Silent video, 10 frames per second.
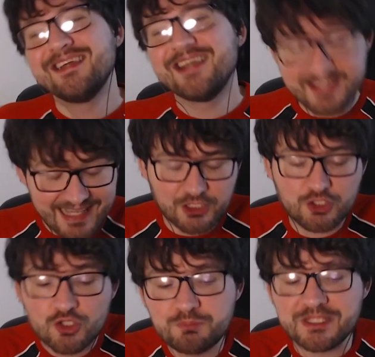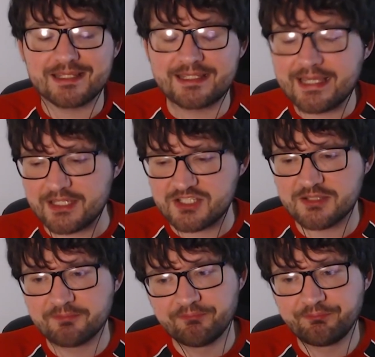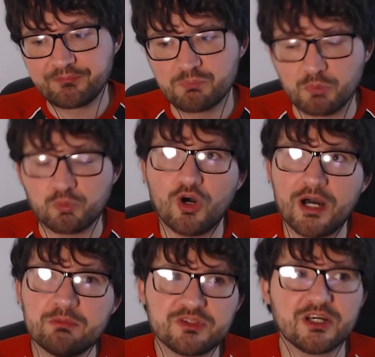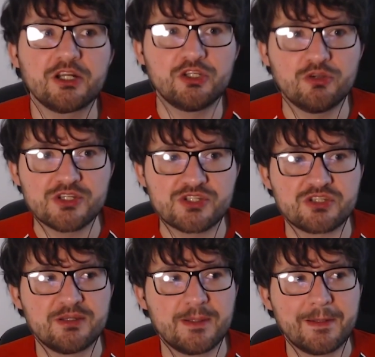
And that could be the case. But what I would argue is,